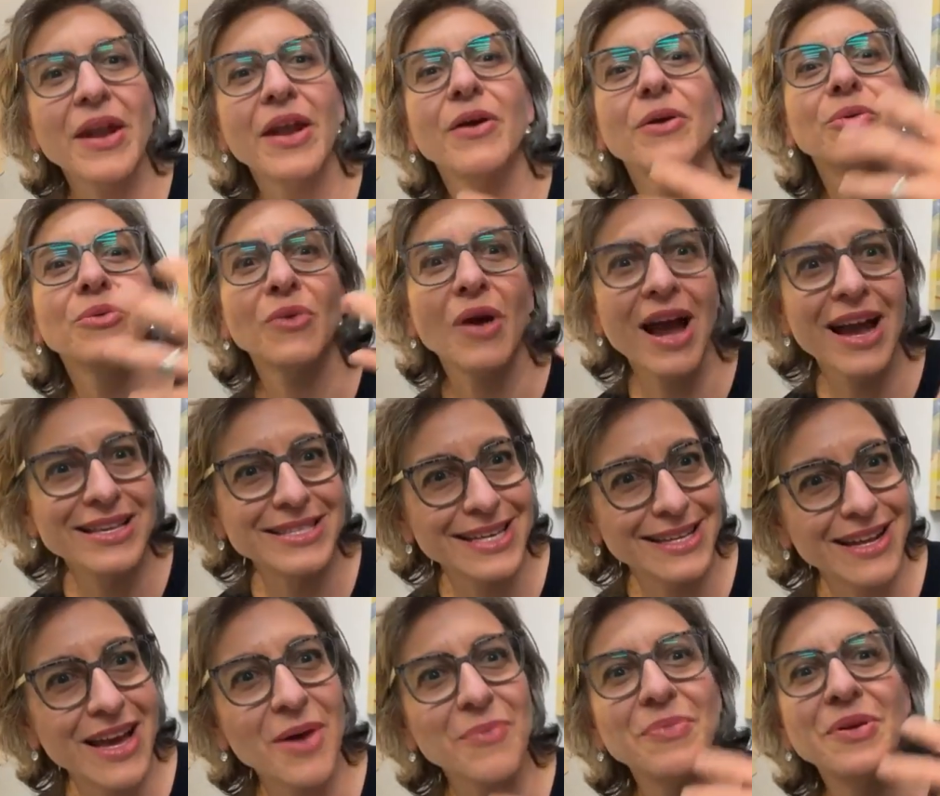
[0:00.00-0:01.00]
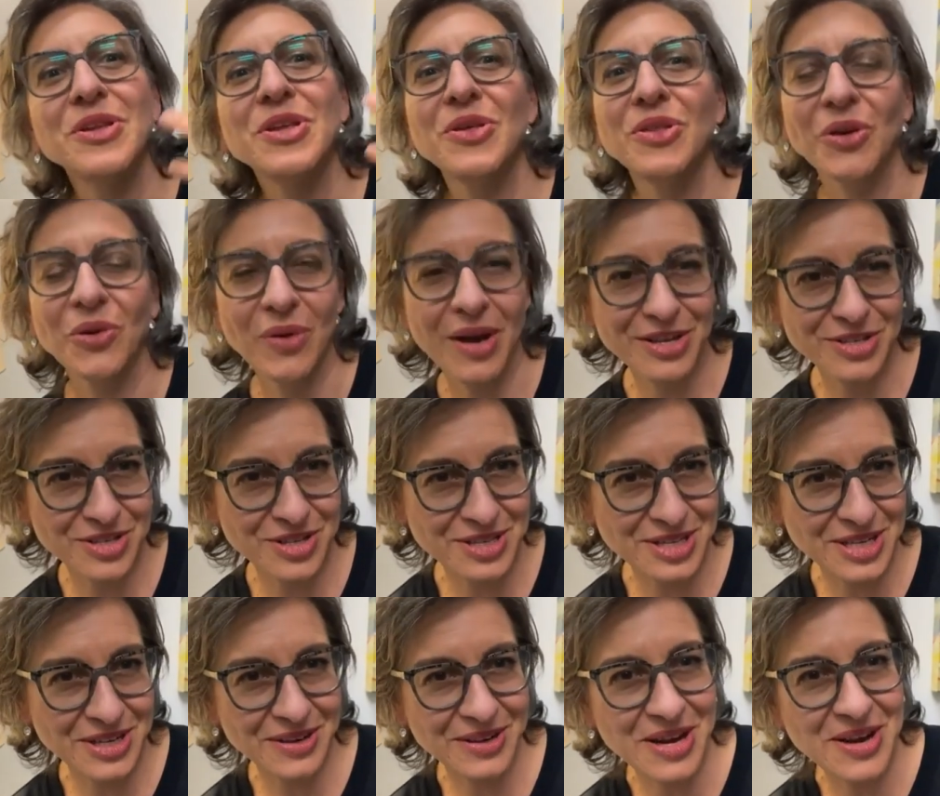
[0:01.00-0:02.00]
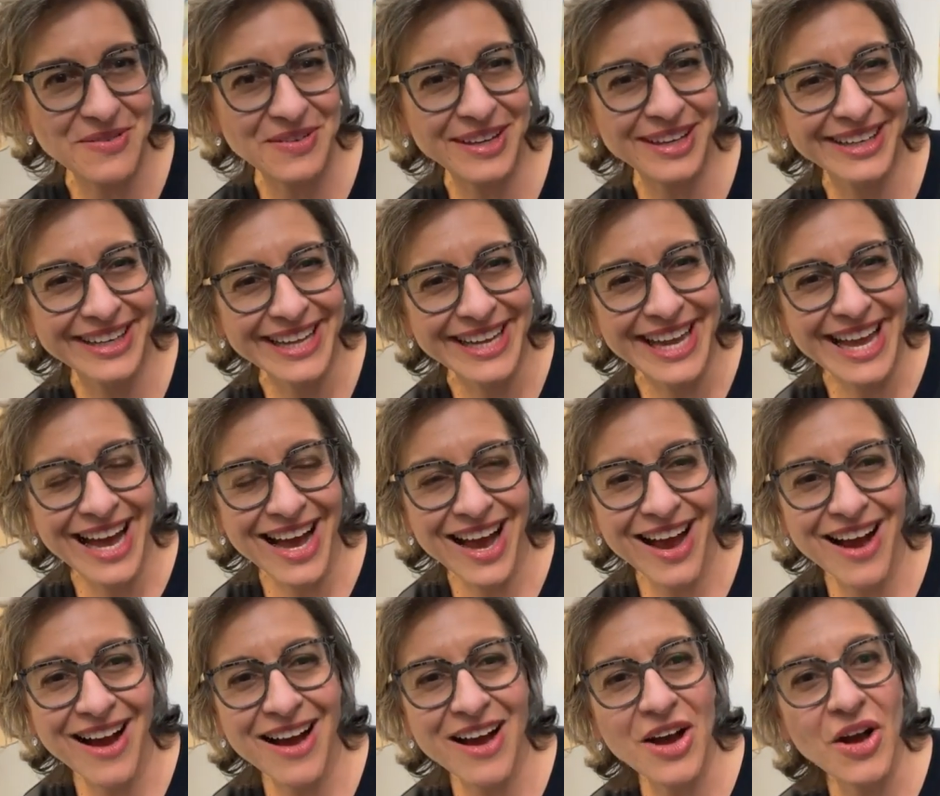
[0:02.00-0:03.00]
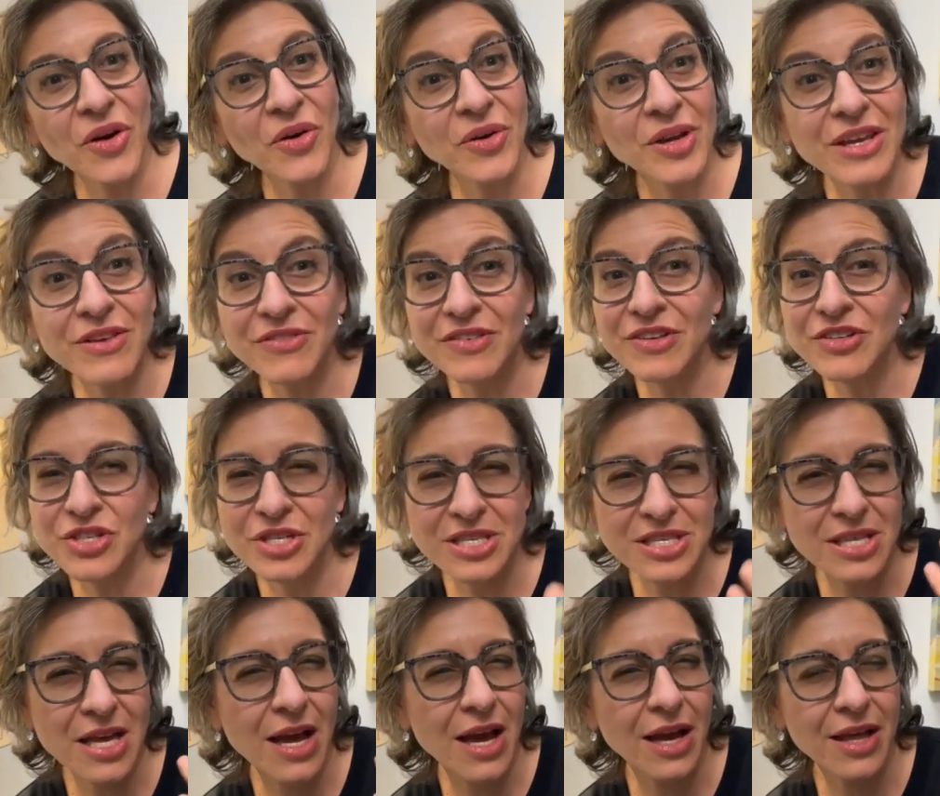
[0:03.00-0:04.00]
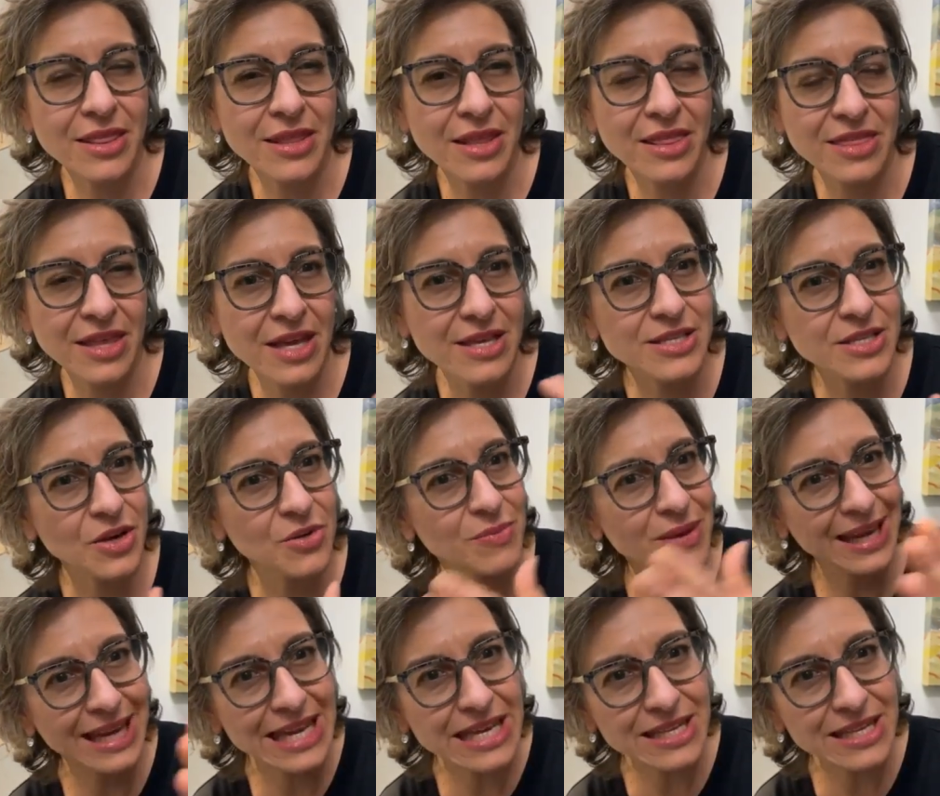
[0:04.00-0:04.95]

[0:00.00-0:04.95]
rising up in you, the questions that are coming, or even just the things that are